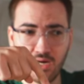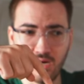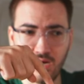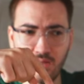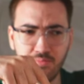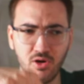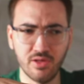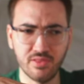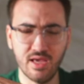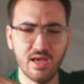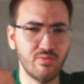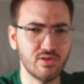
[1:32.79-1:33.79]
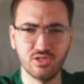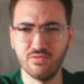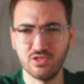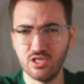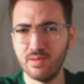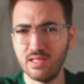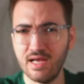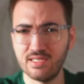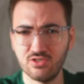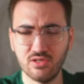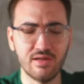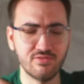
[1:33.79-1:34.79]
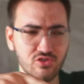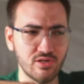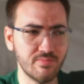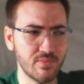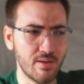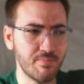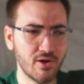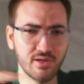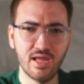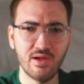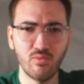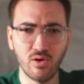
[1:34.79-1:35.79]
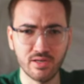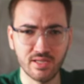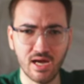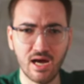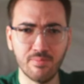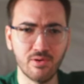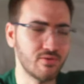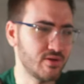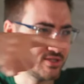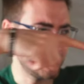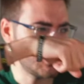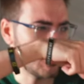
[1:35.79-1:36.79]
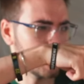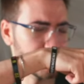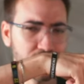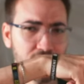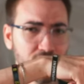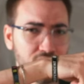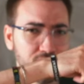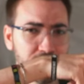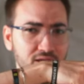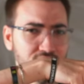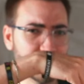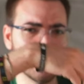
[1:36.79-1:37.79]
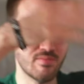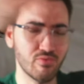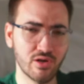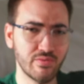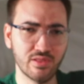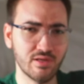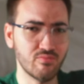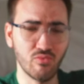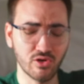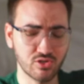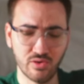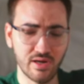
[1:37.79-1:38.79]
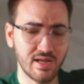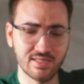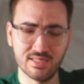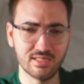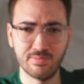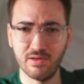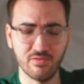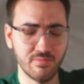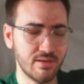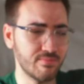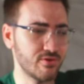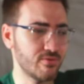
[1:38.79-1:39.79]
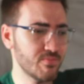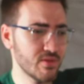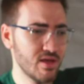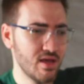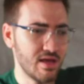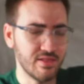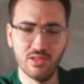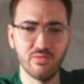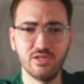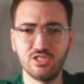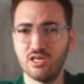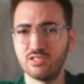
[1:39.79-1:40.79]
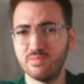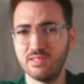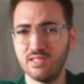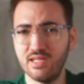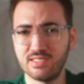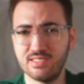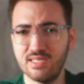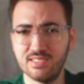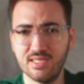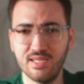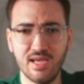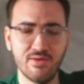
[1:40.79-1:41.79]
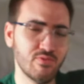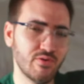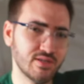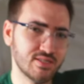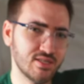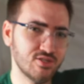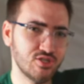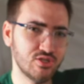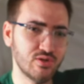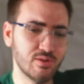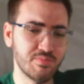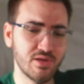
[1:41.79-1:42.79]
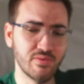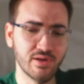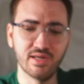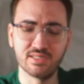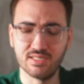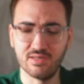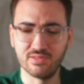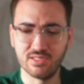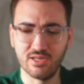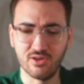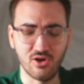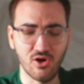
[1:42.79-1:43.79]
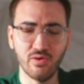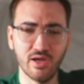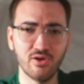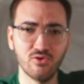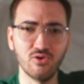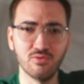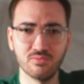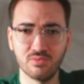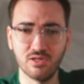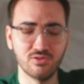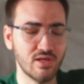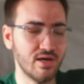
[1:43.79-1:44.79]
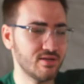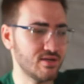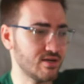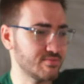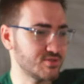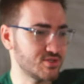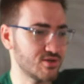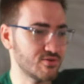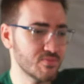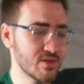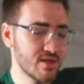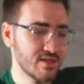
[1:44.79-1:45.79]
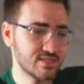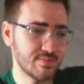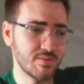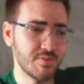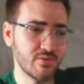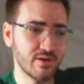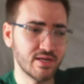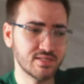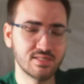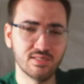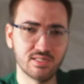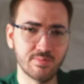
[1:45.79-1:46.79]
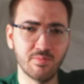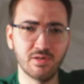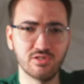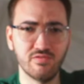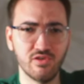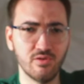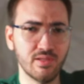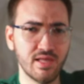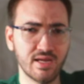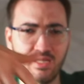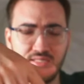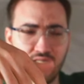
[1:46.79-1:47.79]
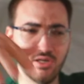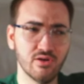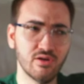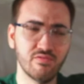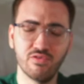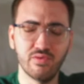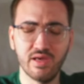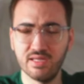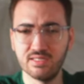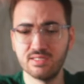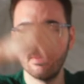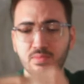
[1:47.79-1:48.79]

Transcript: I bought the A1. So if you saw my last live stream, I bought an A1 combo. It's over there on the bench. I've been printing with it. Works great, as I'd expect from Bambu. And then they reached out to me the next day saying, hey, we want to send you a P1S. And I was like, okay, cool. I'll do that. So send me a P1S, send me a bunch of film, and that gets here in a few days.